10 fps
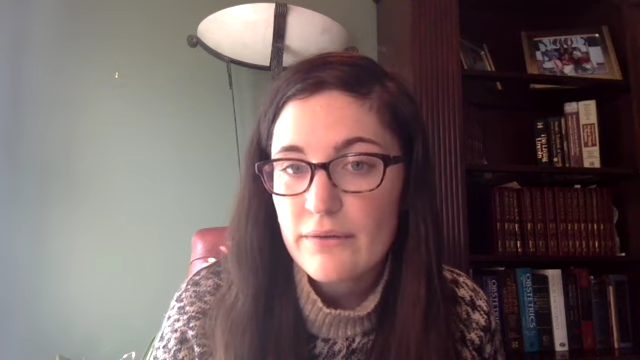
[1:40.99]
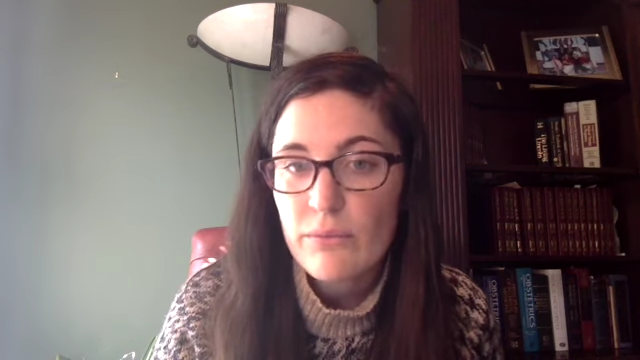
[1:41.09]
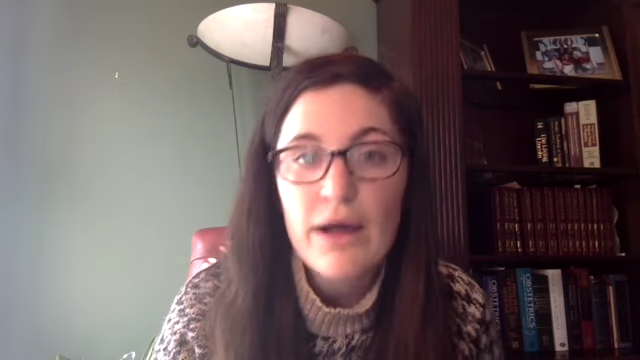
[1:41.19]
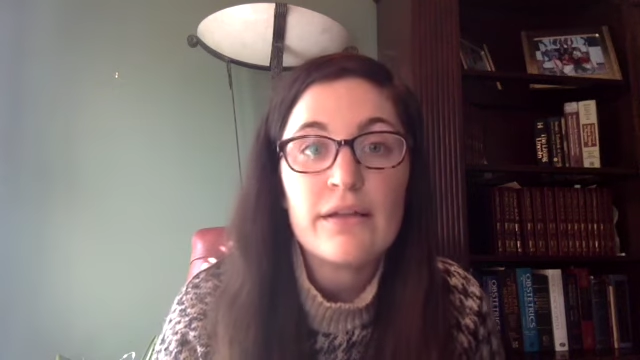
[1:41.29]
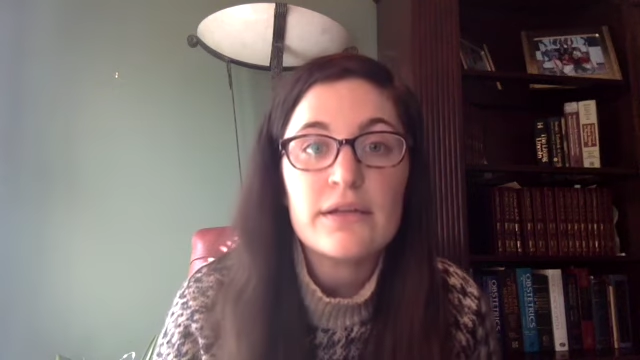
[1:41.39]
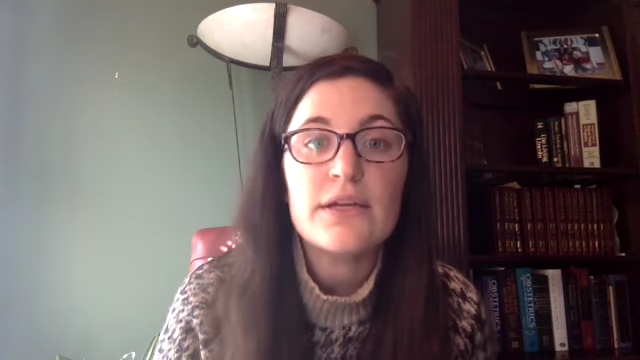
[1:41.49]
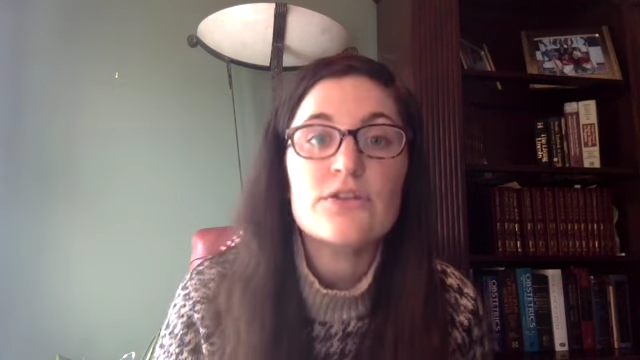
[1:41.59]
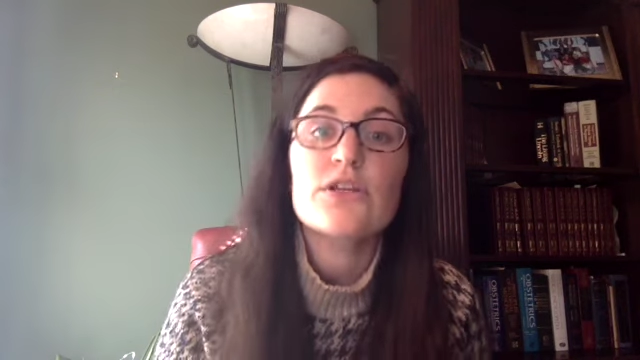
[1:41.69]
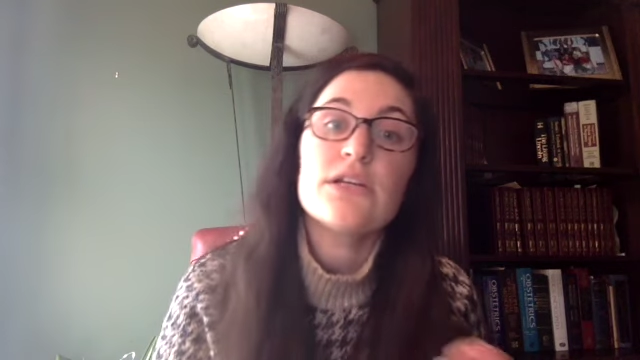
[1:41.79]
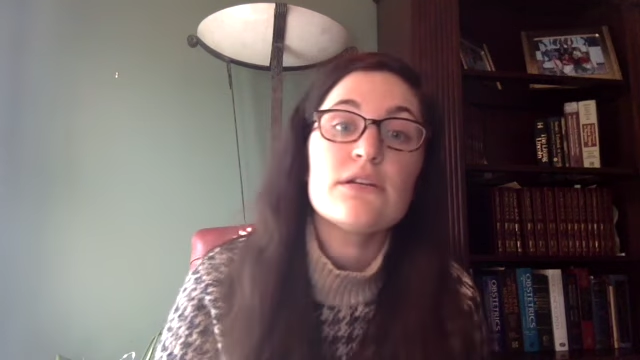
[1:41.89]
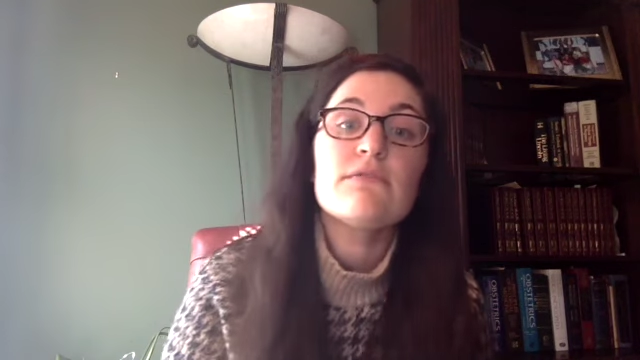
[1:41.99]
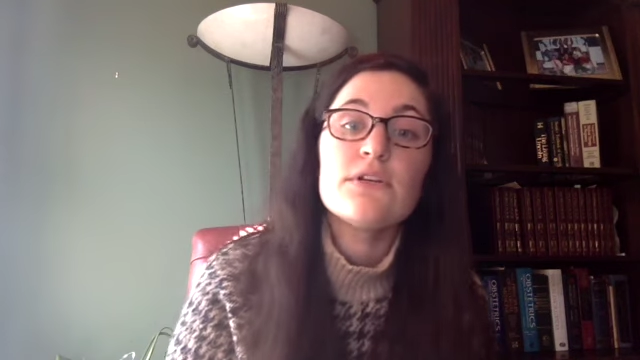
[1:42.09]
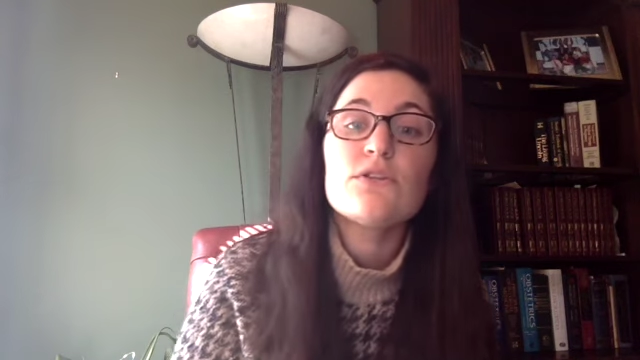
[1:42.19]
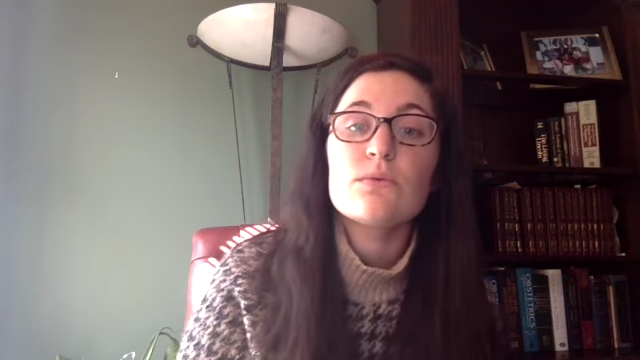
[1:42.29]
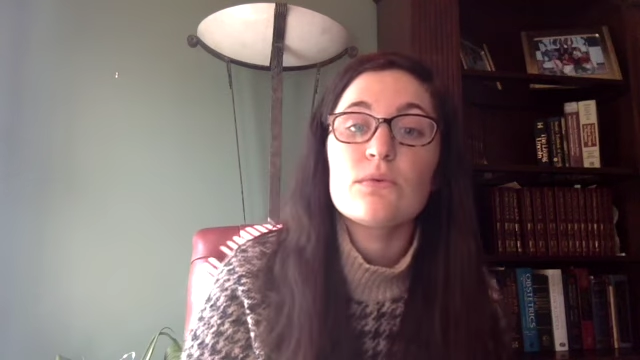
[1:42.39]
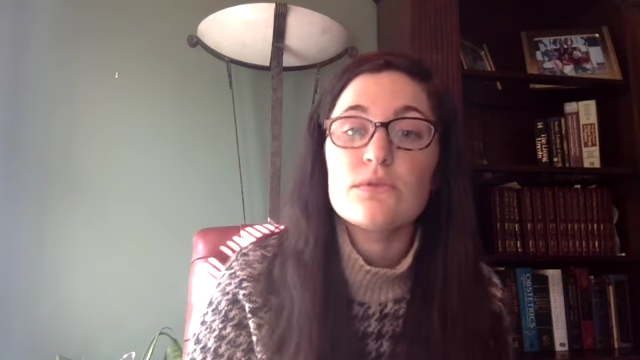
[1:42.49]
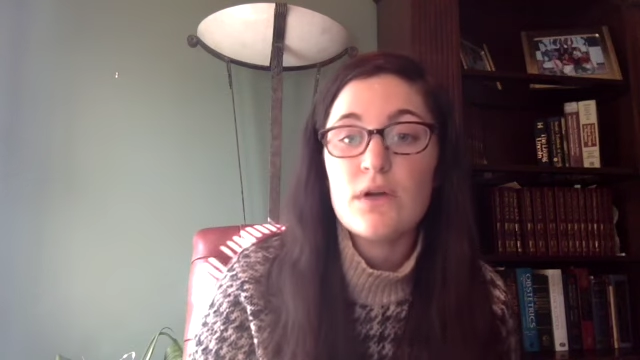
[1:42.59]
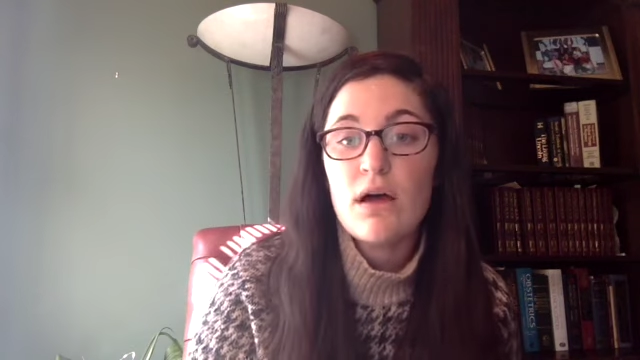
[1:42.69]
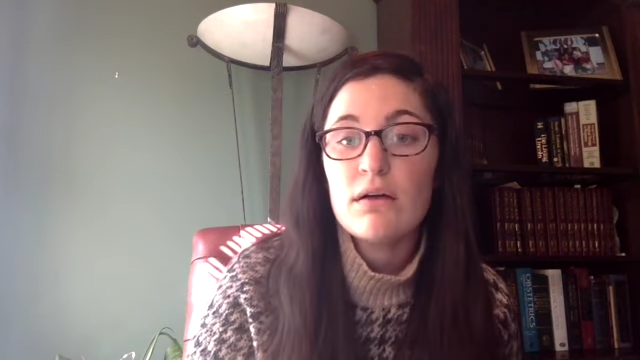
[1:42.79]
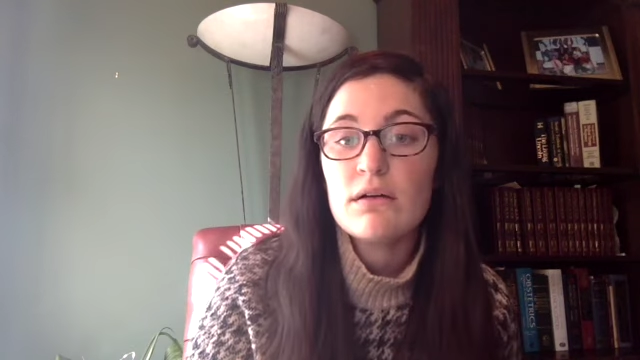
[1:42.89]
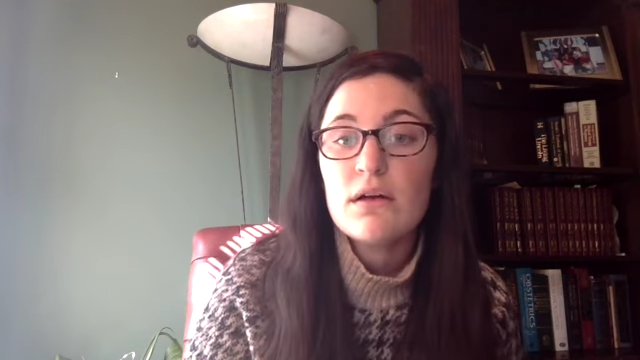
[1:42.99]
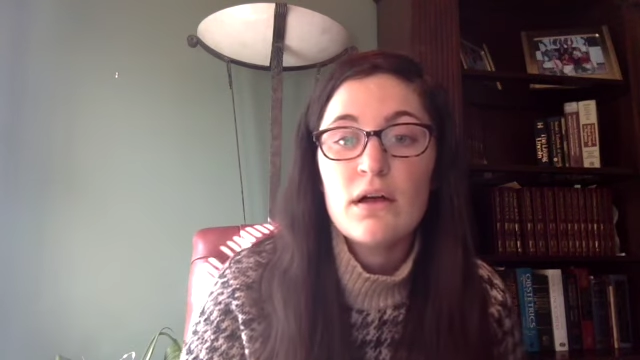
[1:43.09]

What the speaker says: While each individual dog